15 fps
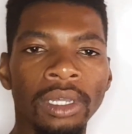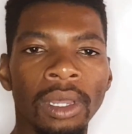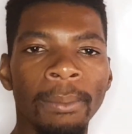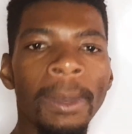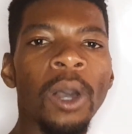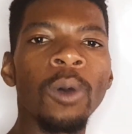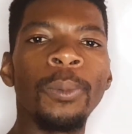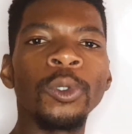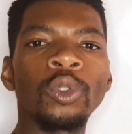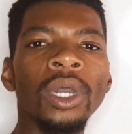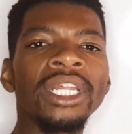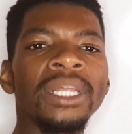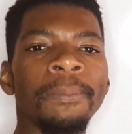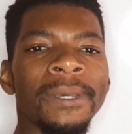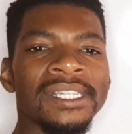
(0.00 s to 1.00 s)
Bakupu
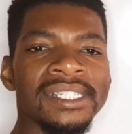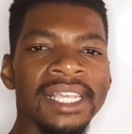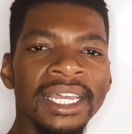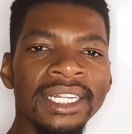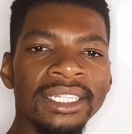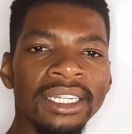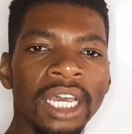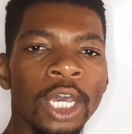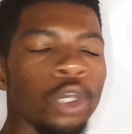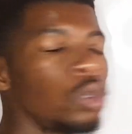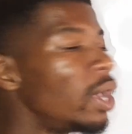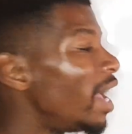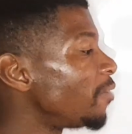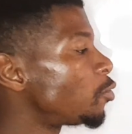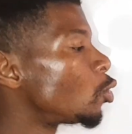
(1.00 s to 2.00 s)
20%. You
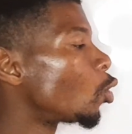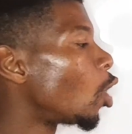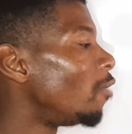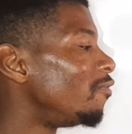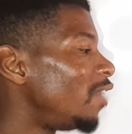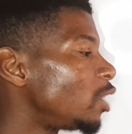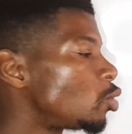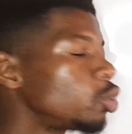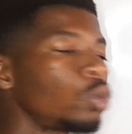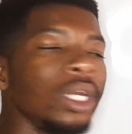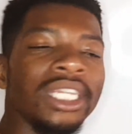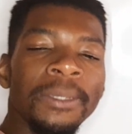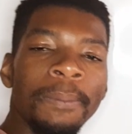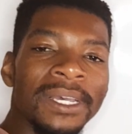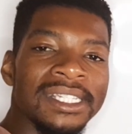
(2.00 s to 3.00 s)
have to convert to
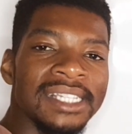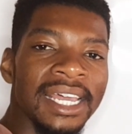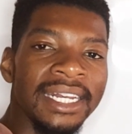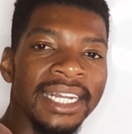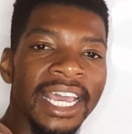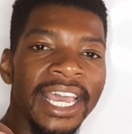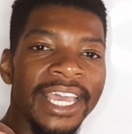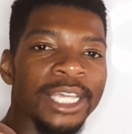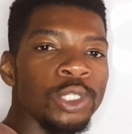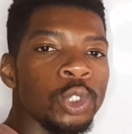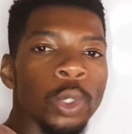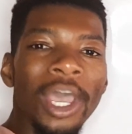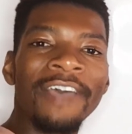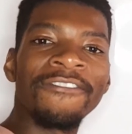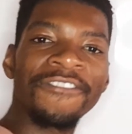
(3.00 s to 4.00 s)
20% into
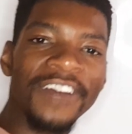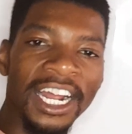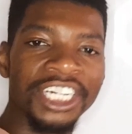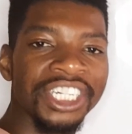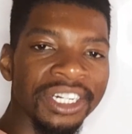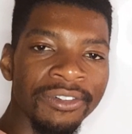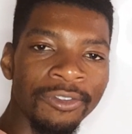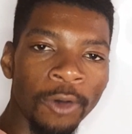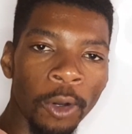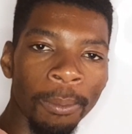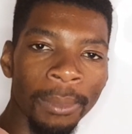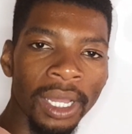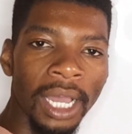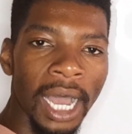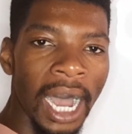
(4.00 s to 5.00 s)
a fraction form.
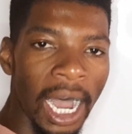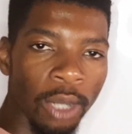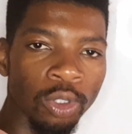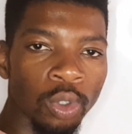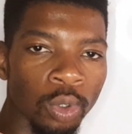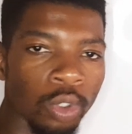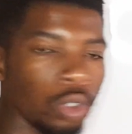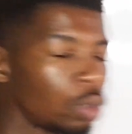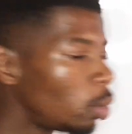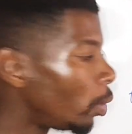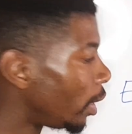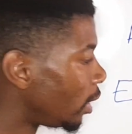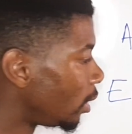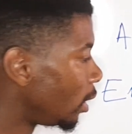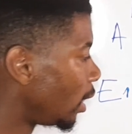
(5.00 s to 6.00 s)
How do you do
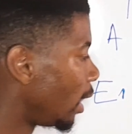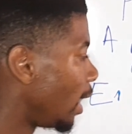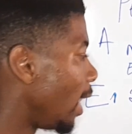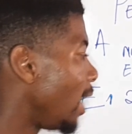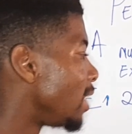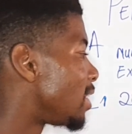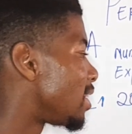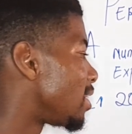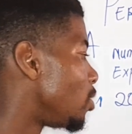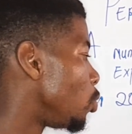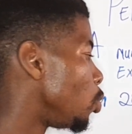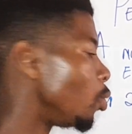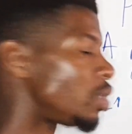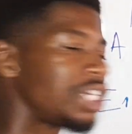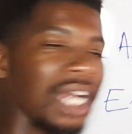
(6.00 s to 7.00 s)
it?
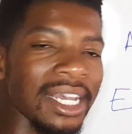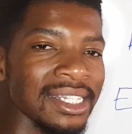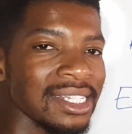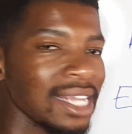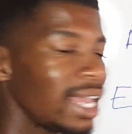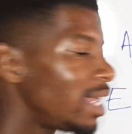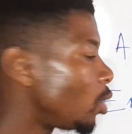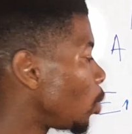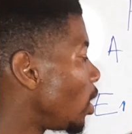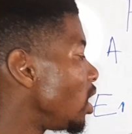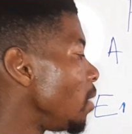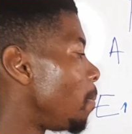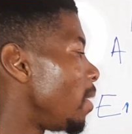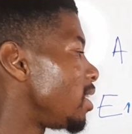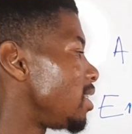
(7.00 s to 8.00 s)
You just say
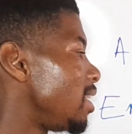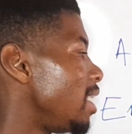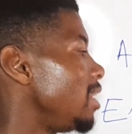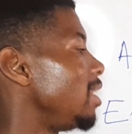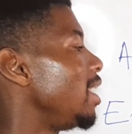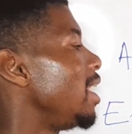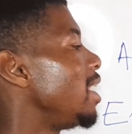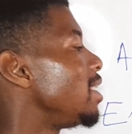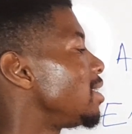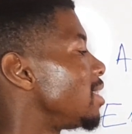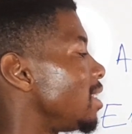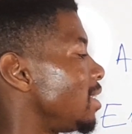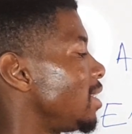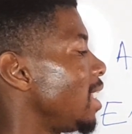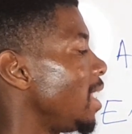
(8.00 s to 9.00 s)
20% is the
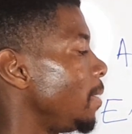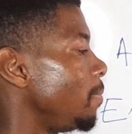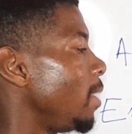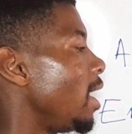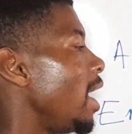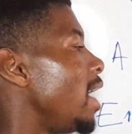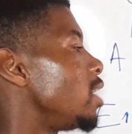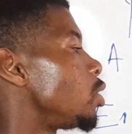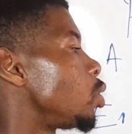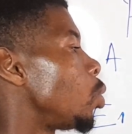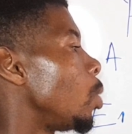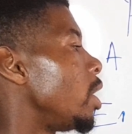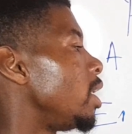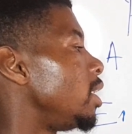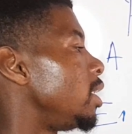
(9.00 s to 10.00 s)
same as
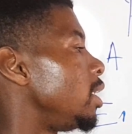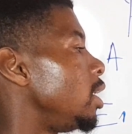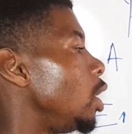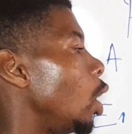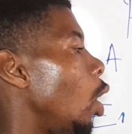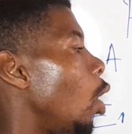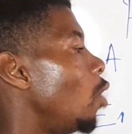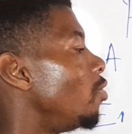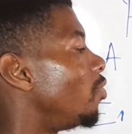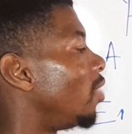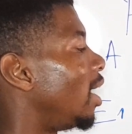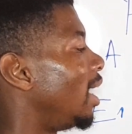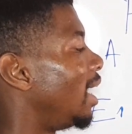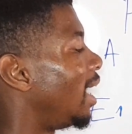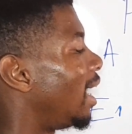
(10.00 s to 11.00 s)
20
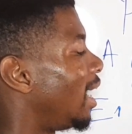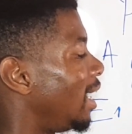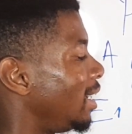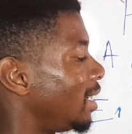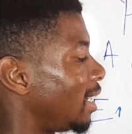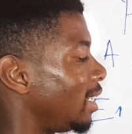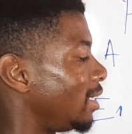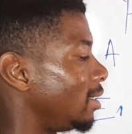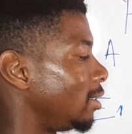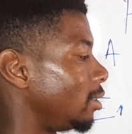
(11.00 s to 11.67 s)
over 100.